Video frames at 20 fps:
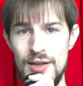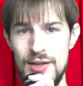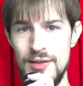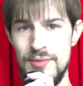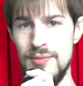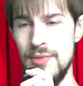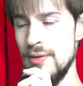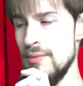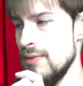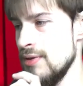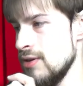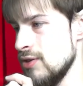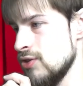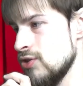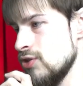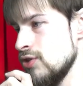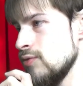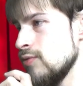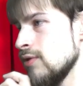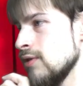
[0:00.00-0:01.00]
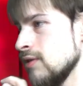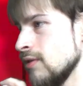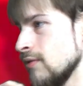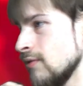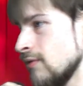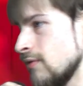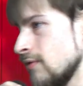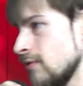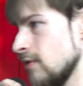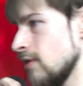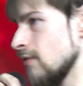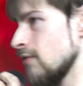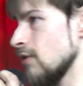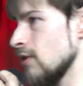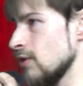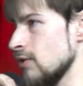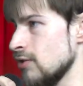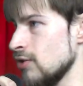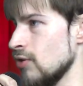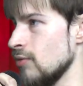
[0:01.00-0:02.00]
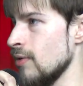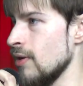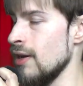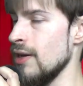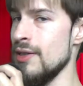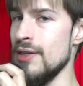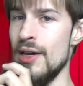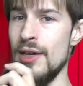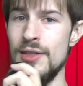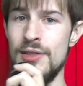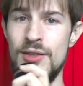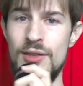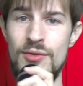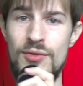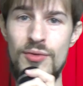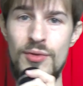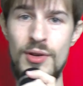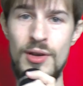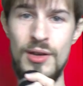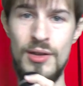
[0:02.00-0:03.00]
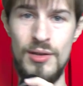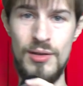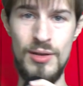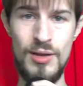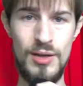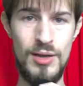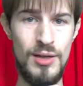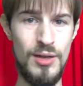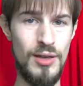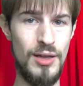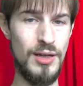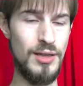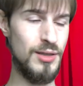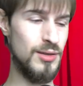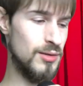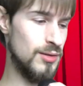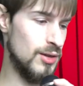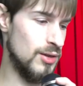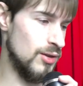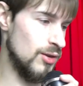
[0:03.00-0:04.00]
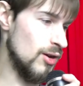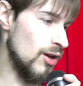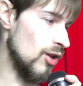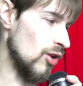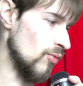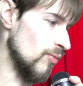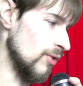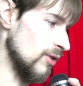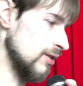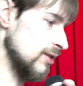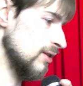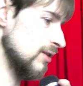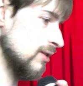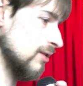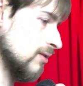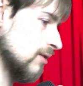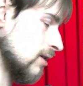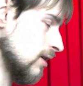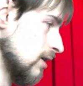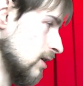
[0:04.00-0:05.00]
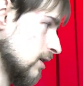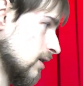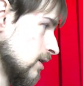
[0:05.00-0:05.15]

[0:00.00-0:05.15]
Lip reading: Maybe she wouldn't have given us so many tests if we, like, didn't call her Miss